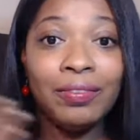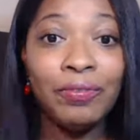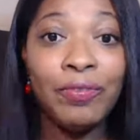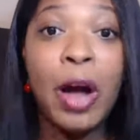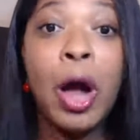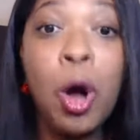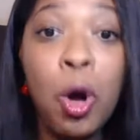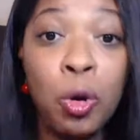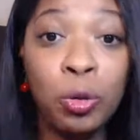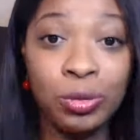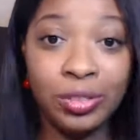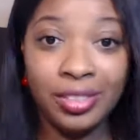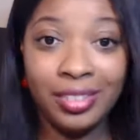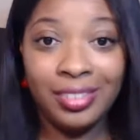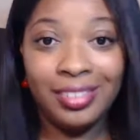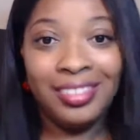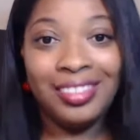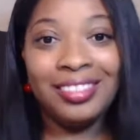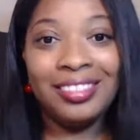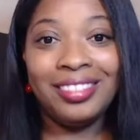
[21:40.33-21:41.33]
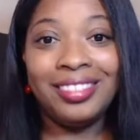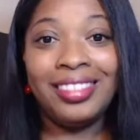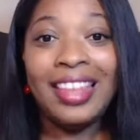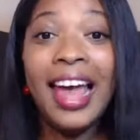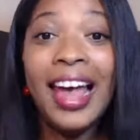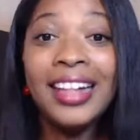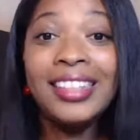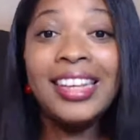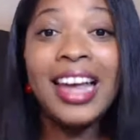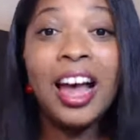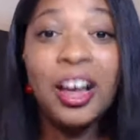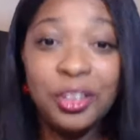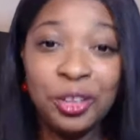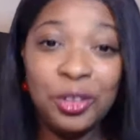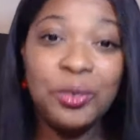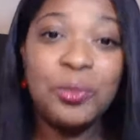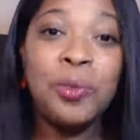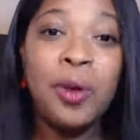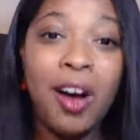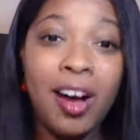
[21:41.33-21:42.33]
Vote. That's how
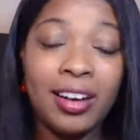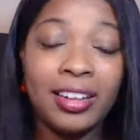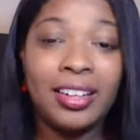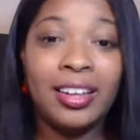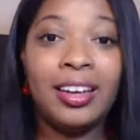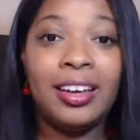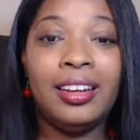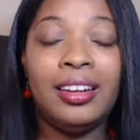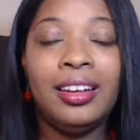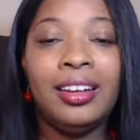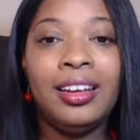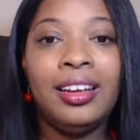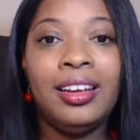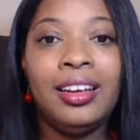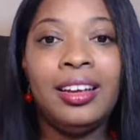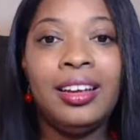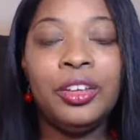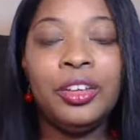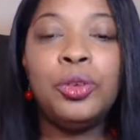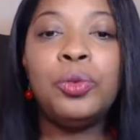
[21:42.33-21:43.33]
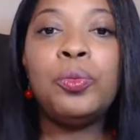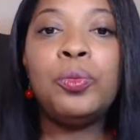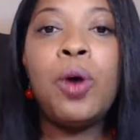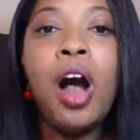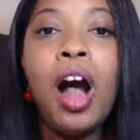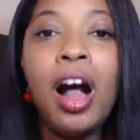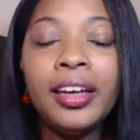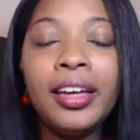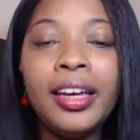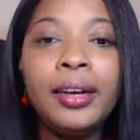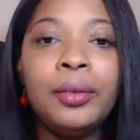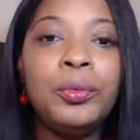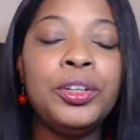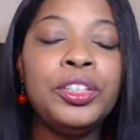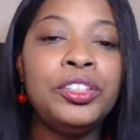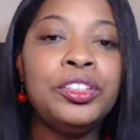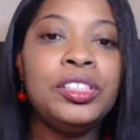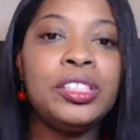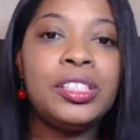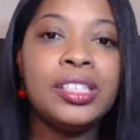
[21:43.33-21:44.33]
you walk it. You walk it
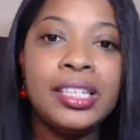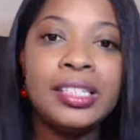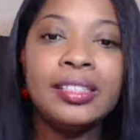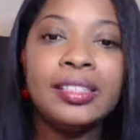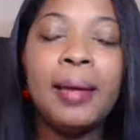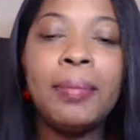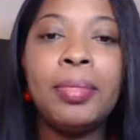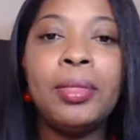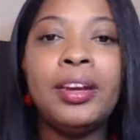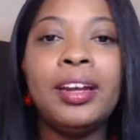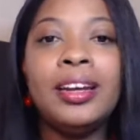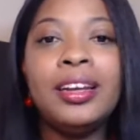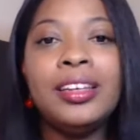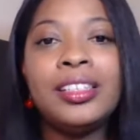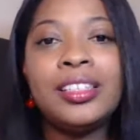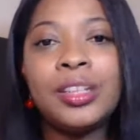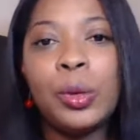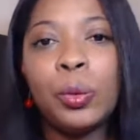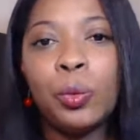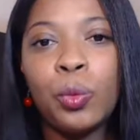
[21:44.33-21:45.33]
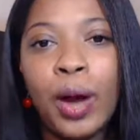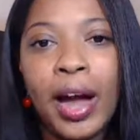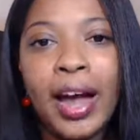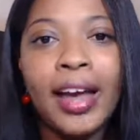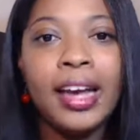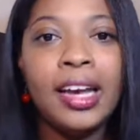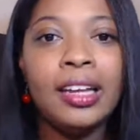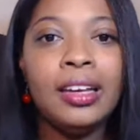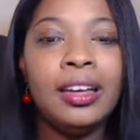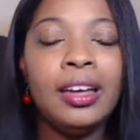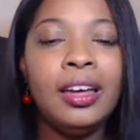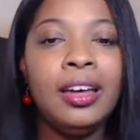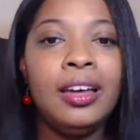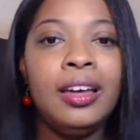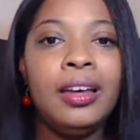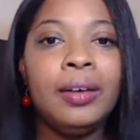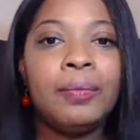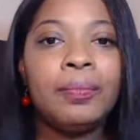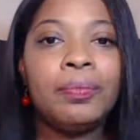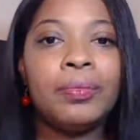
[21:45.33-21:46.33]
when you see something that isn't right,
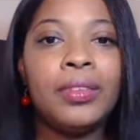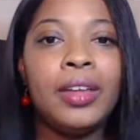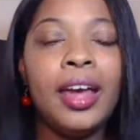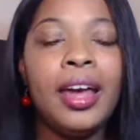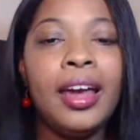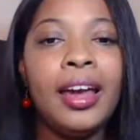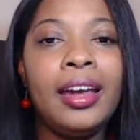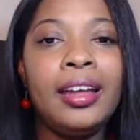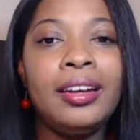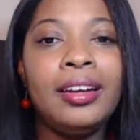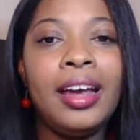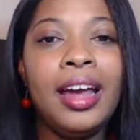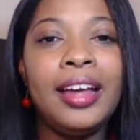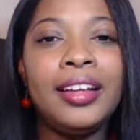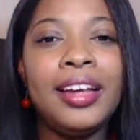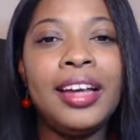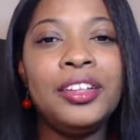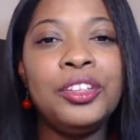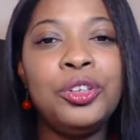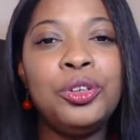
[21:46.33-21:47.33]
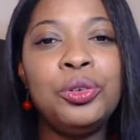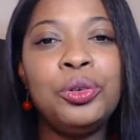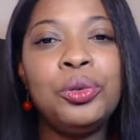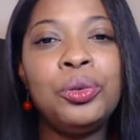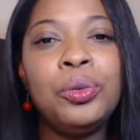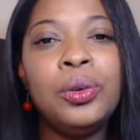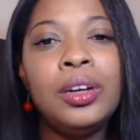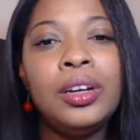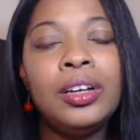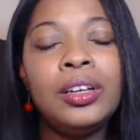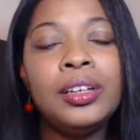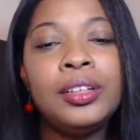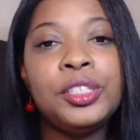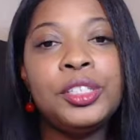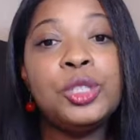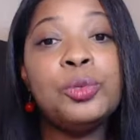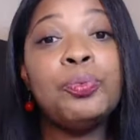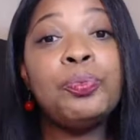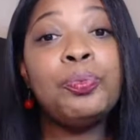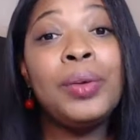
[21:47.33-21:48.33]
and you
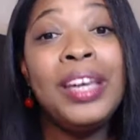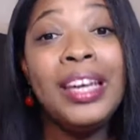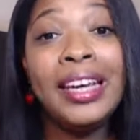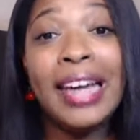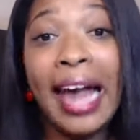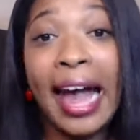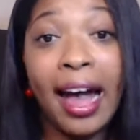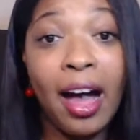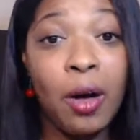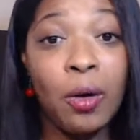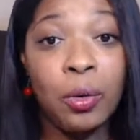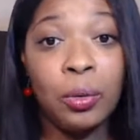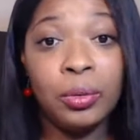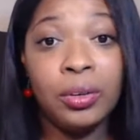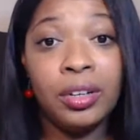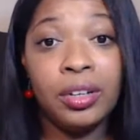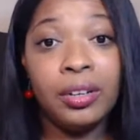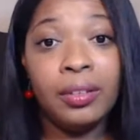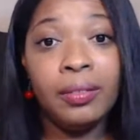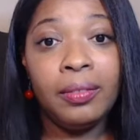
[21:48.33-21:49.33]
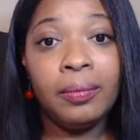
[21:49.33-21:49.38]
speak out,